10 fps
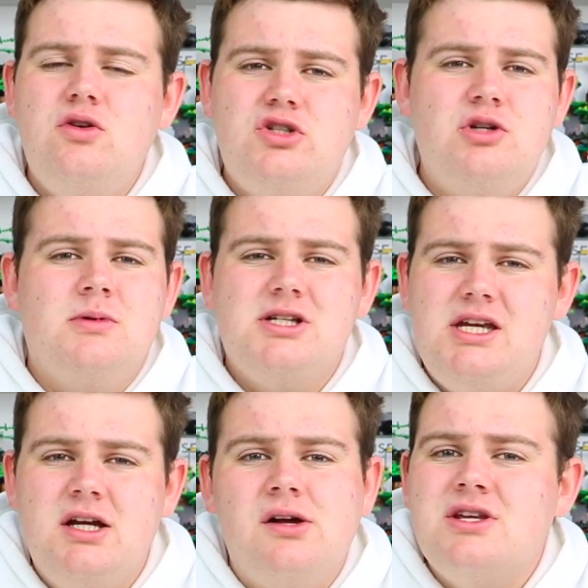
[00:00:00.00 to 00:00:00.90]
YouTubers
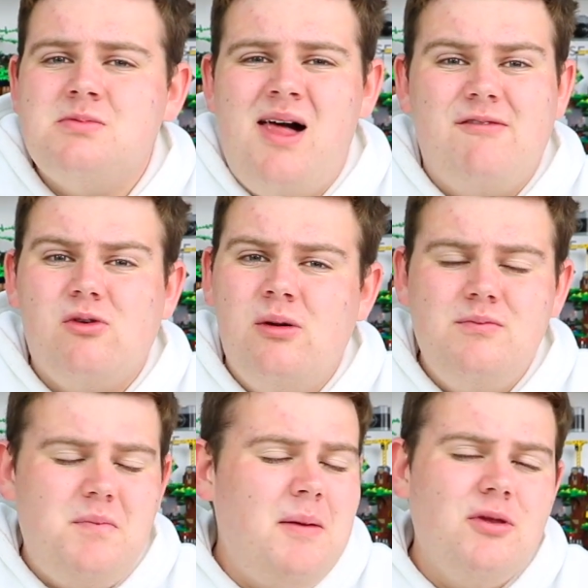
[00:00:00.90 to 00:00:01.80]
here on this
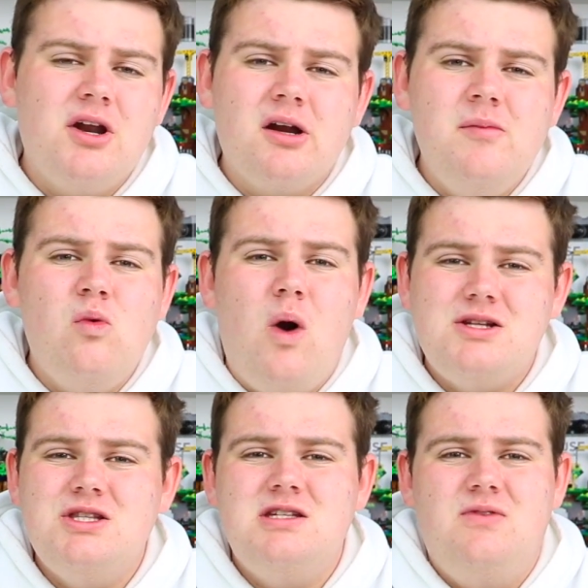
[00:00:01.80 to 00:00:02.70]
platform, people that are going to be
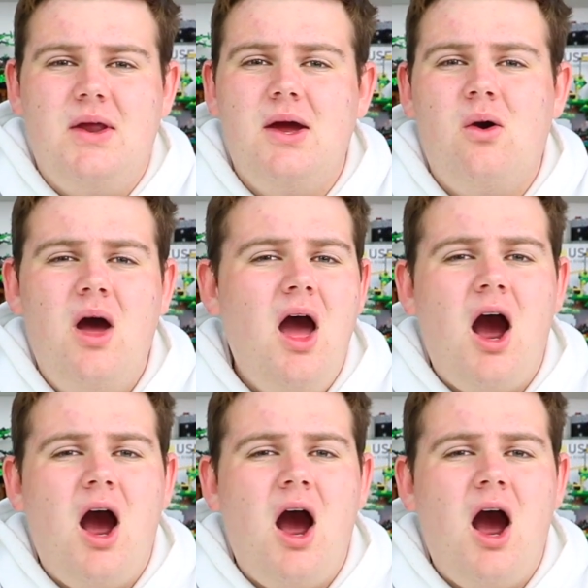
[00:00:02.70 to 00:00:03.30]
watching this video,